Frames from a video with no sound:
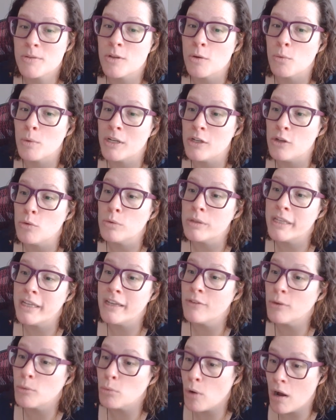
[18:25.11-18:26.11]
So when you
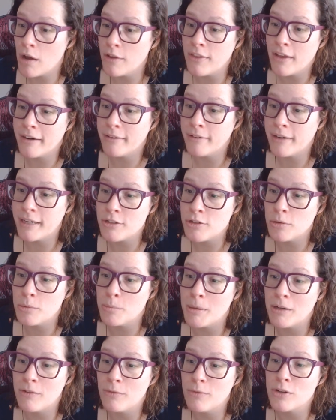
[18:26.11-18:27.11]
leave a Roth IRA to
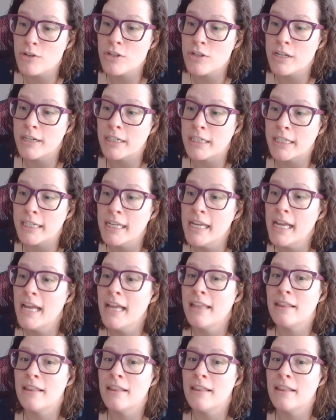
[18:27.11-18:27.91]
a beneficiary,